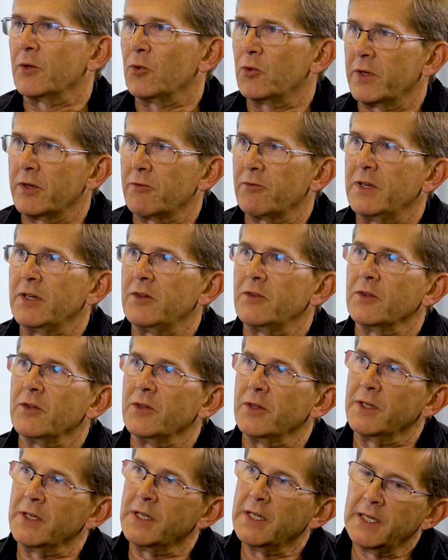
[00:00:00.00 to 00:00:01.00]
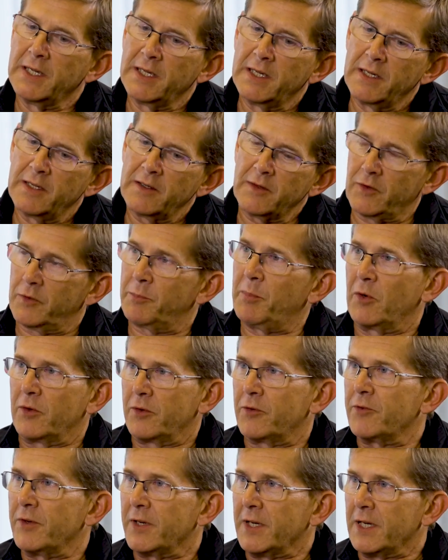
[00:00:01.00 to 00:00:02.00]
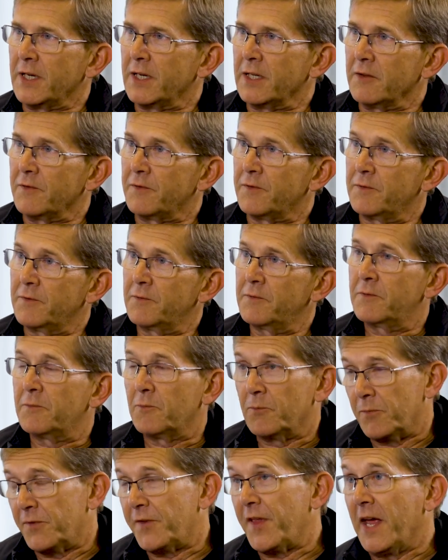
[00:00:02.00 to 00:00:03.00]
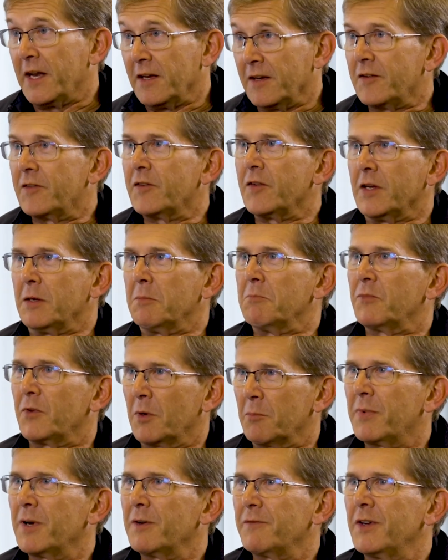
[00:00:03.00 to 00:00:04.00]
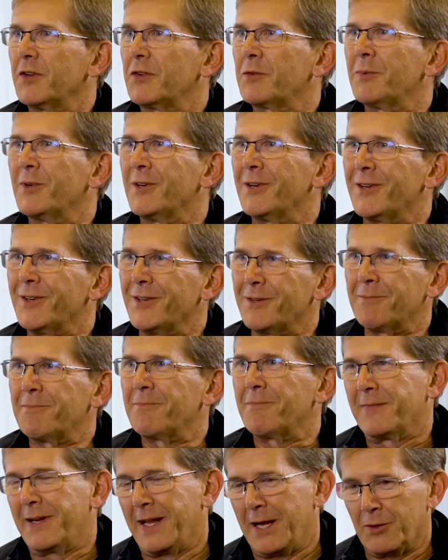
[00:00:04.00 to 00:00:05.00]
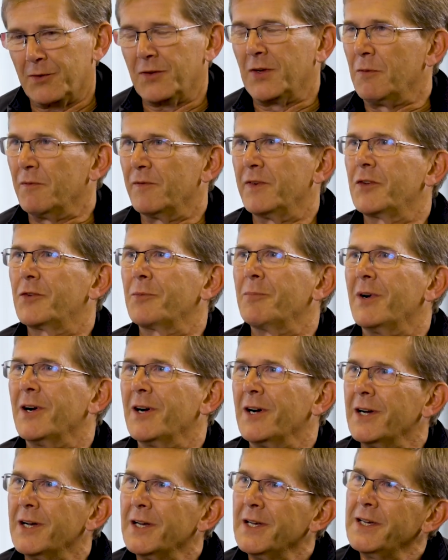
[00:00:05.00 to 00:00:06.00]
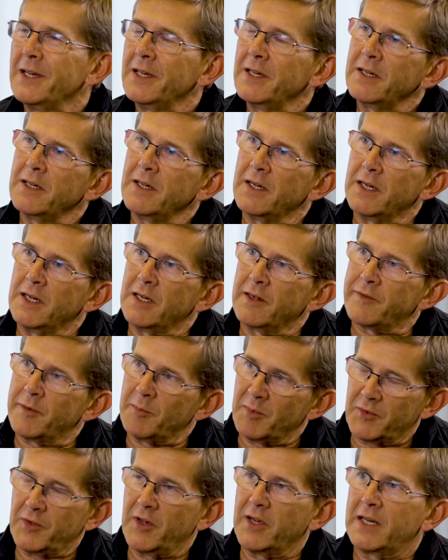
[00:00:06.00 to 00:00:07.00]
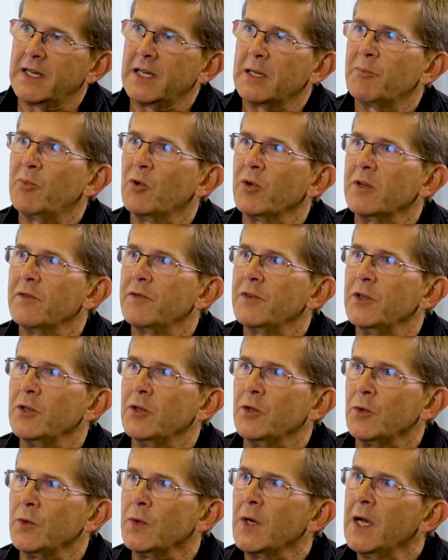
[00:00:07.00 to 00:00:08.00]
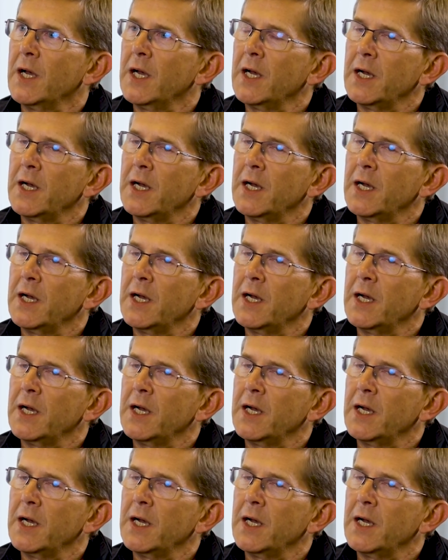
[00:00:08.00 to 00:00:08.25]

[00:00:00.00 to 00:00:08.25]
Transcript: Nordic region, to sponsoring kind of then Team Jumbo Visma, now Team Visma, from a cycling point of view.